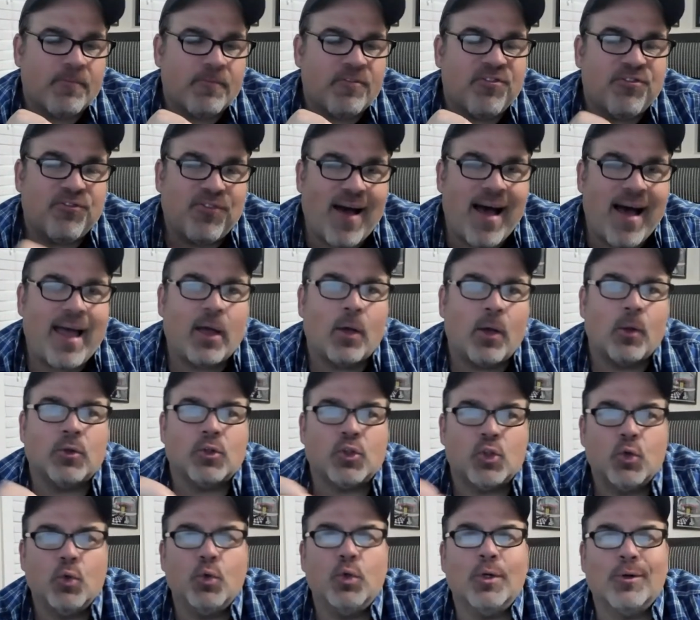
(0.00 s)
file
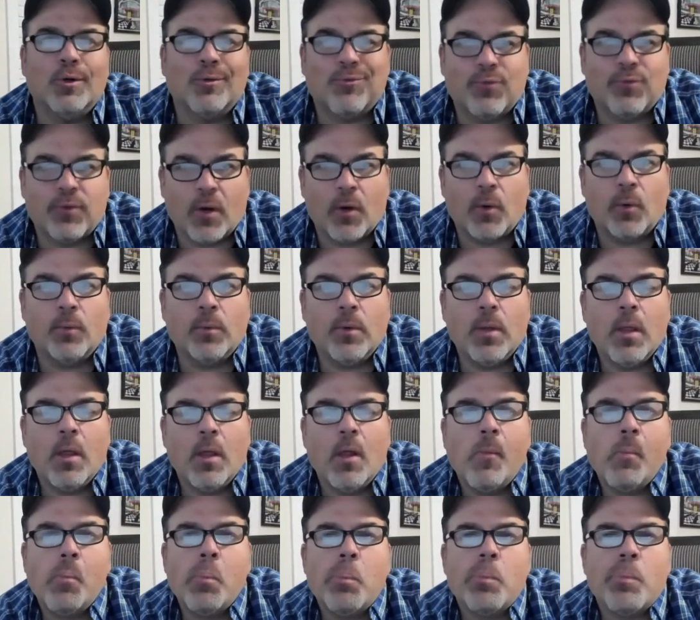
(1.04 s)
to your phone,
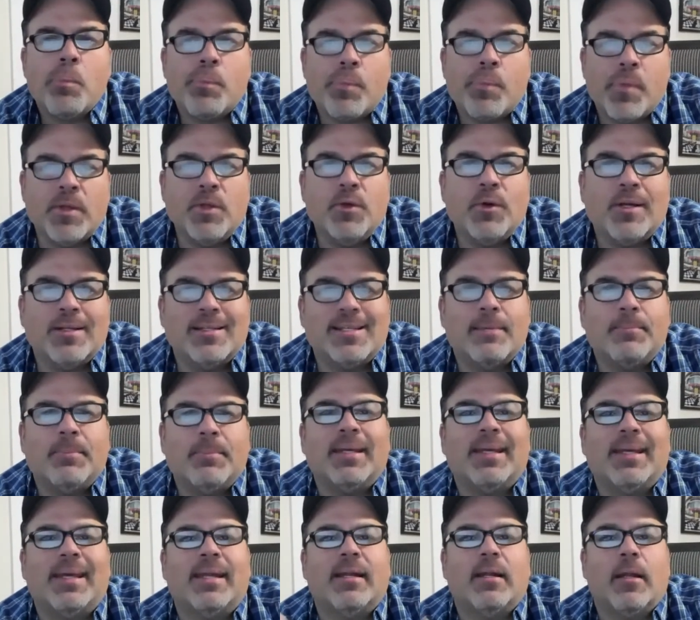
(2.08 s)
then you can typically
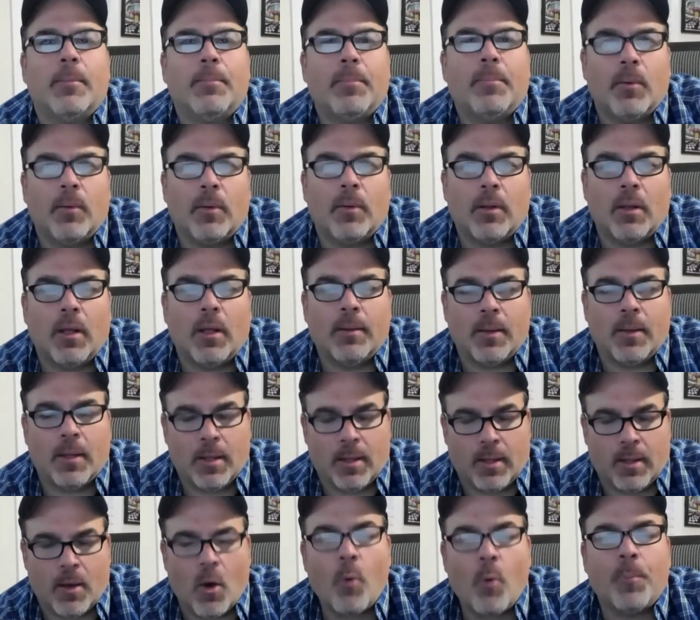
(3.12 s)
get it up,
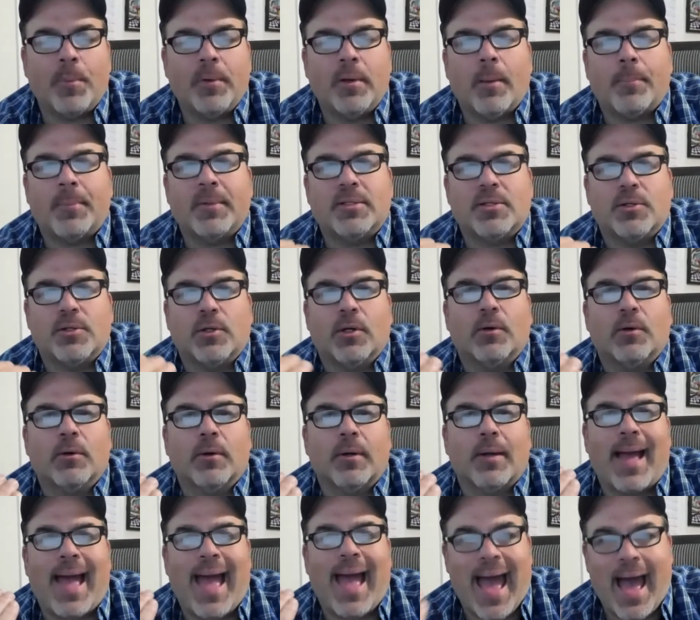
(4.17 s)
opened up into your
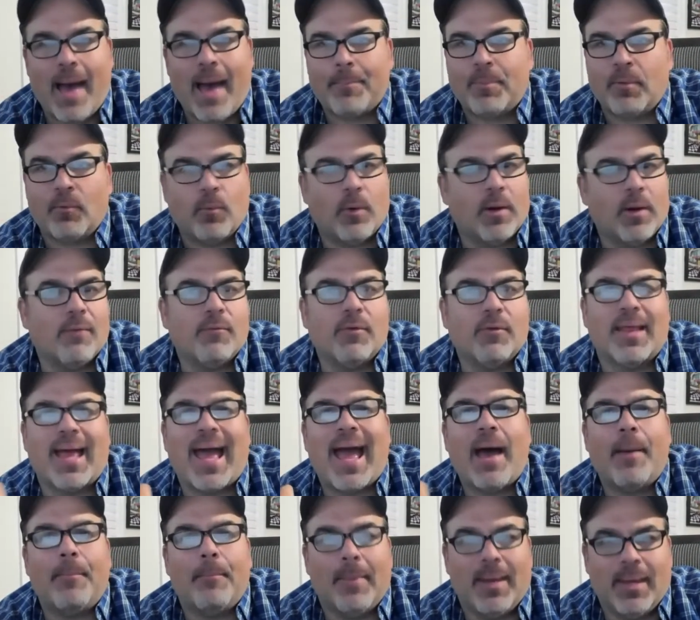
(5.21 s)
app or whatever the
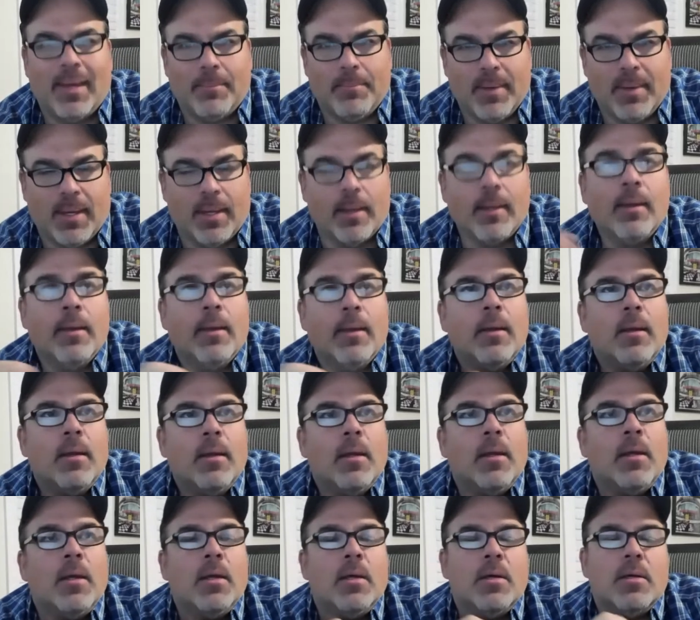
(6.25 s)
app may be.
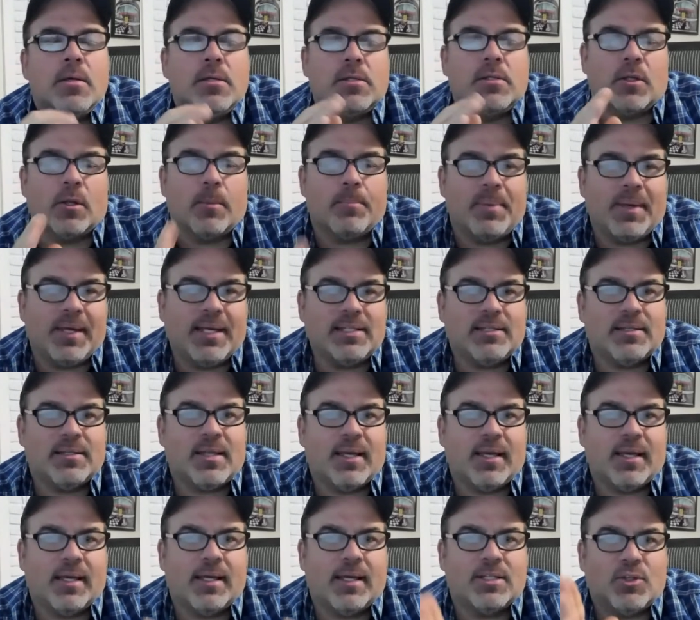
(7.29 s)
So the biggest
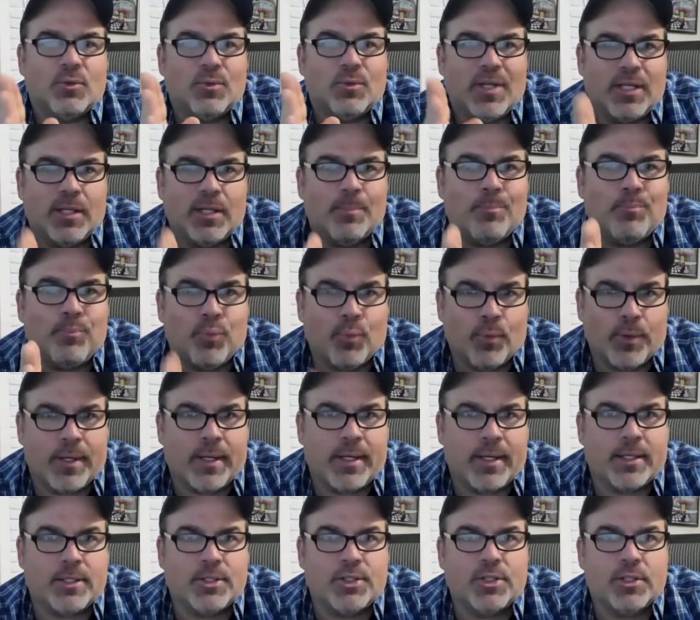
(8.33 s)
thing is you need to
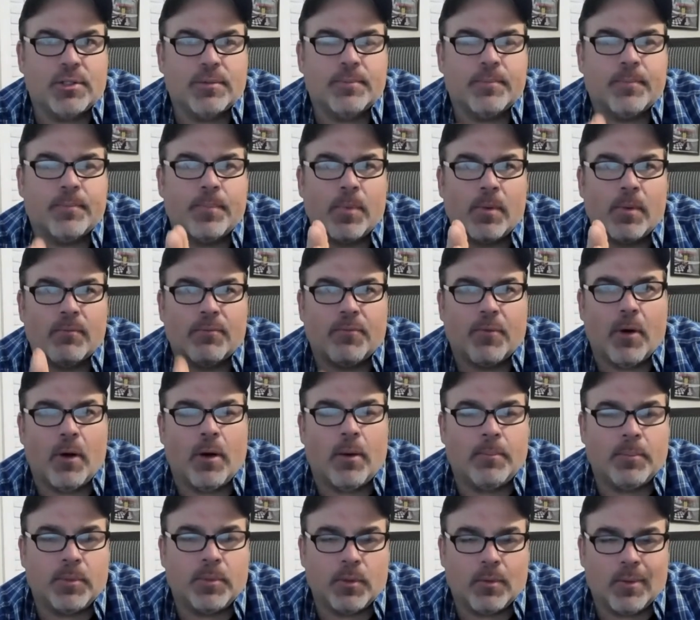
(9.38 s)
bridge
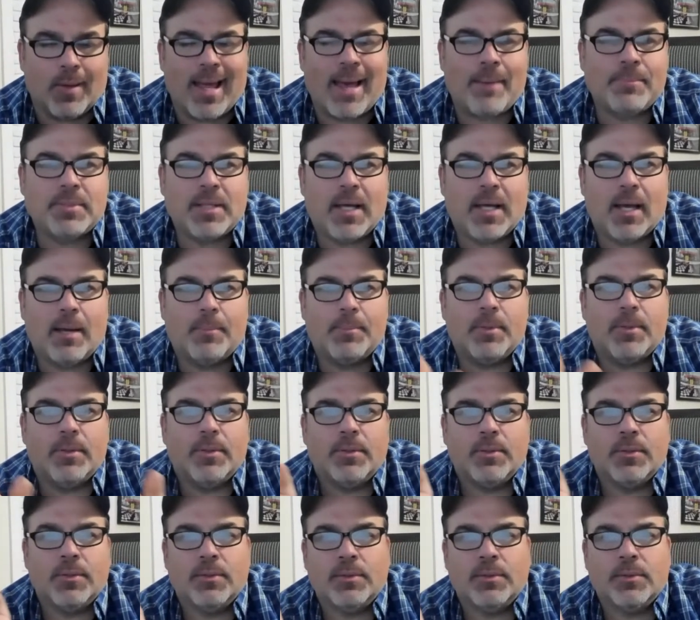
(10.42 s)
from your laptop
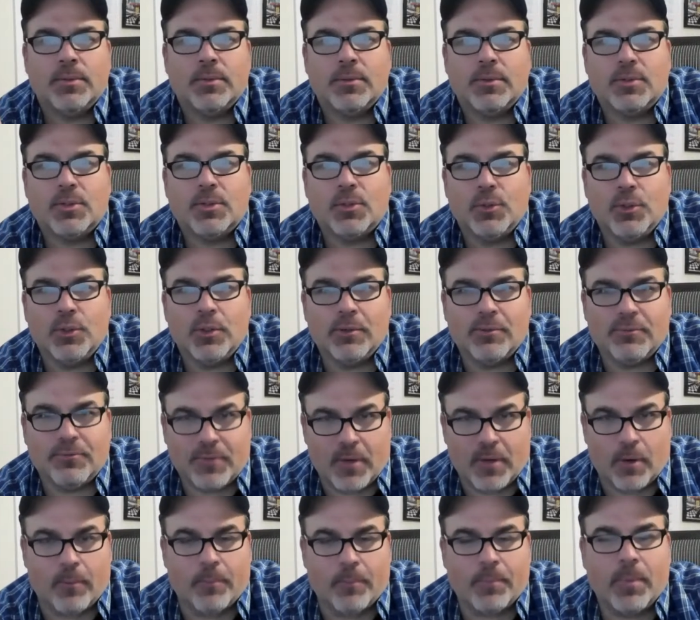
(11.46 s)
to your
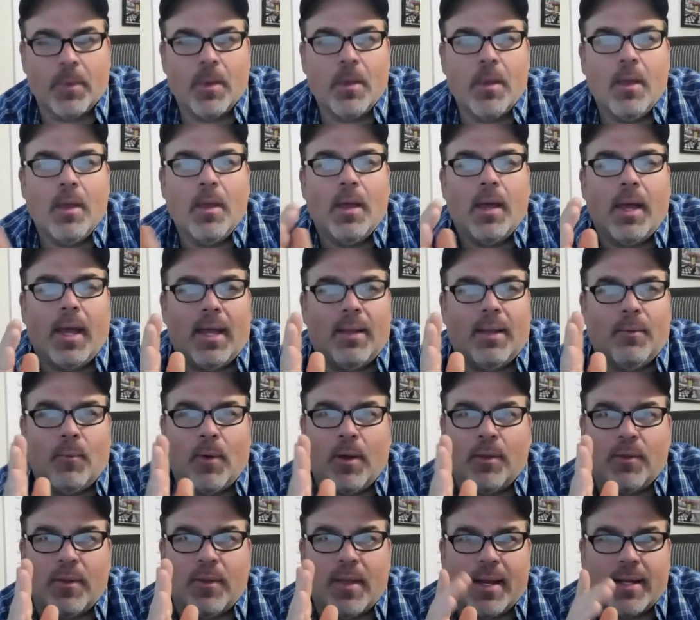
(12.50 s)
phone. And
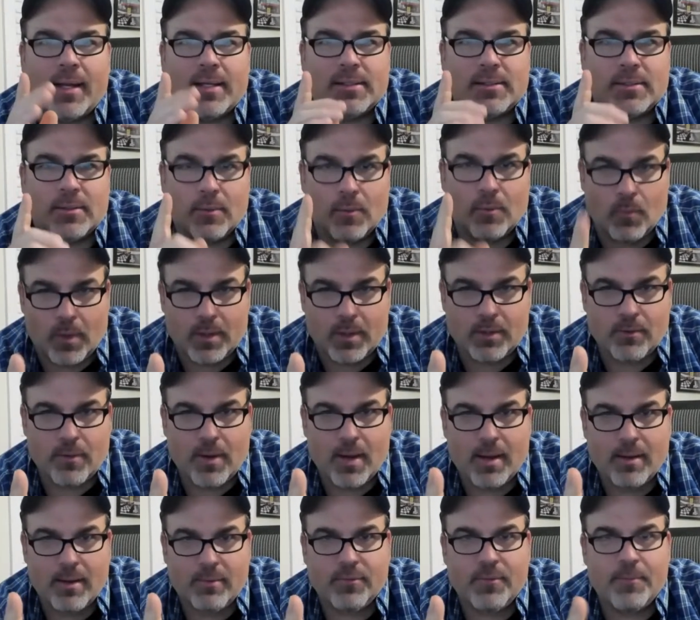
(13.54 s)
whether that is
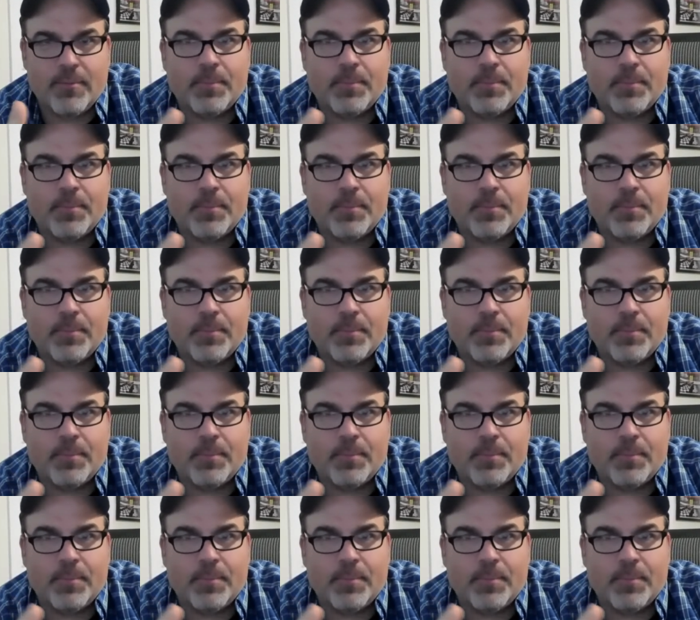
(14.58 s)
OneDrive,